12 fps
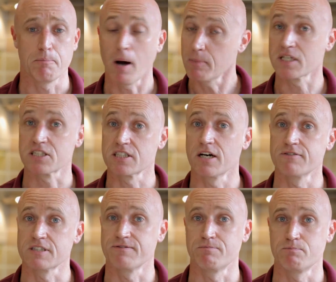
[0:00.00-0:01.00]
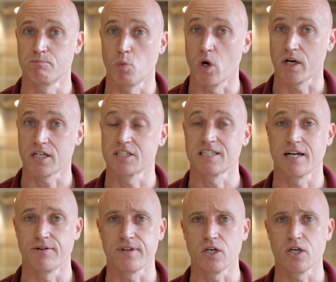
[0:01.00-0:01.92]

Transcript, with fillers: public service workers here in